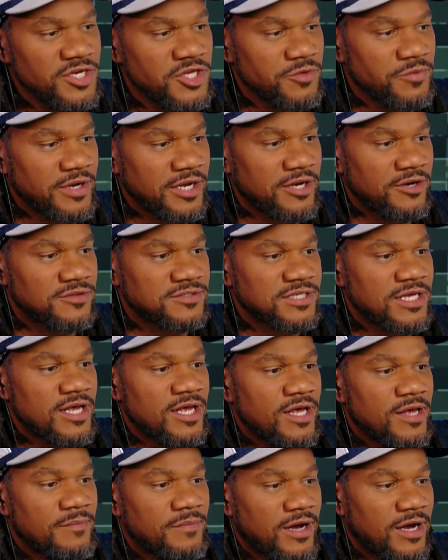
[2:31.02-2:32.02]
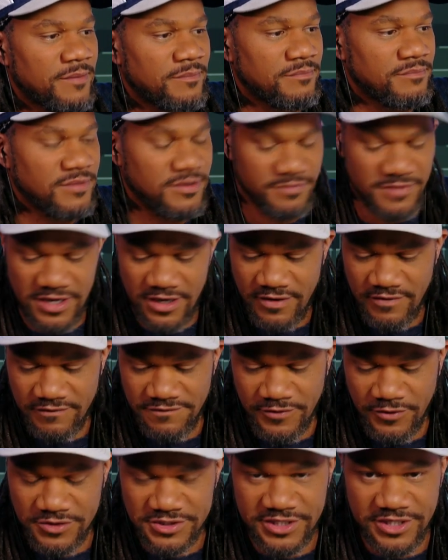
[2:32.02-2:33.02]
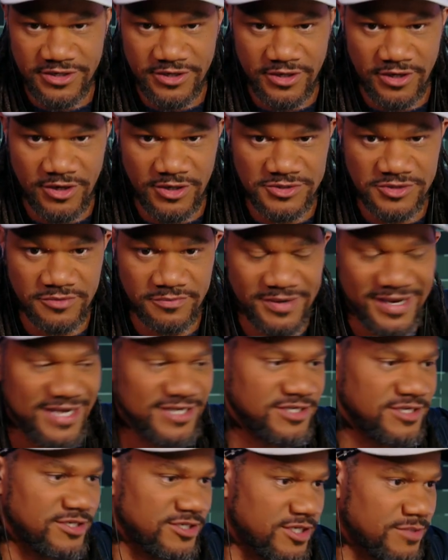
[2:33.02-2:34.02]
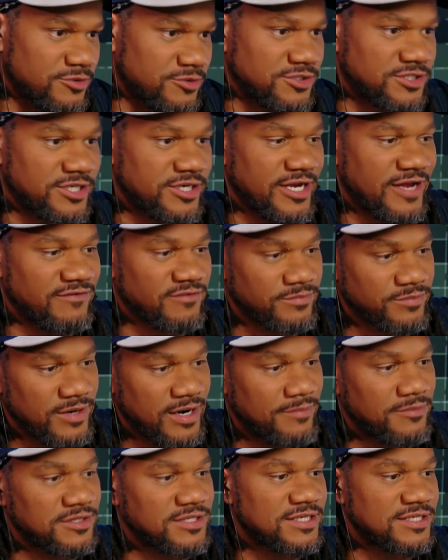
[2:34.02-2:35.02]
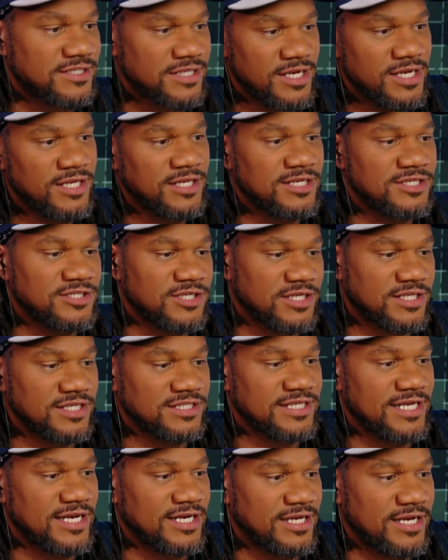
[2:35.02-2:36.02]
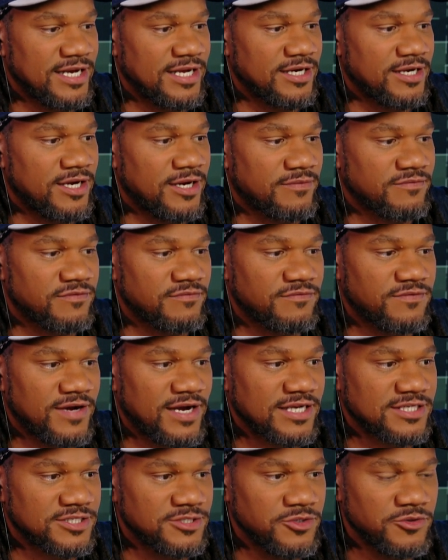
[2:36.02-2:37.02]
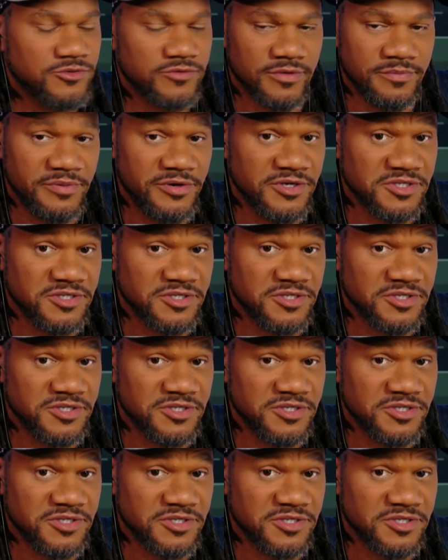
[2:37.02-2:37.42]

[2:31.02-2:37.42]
Either way it goes, many folks here are also bashing liberals that are having a problem with this. Let's look at this headline from Fox News, where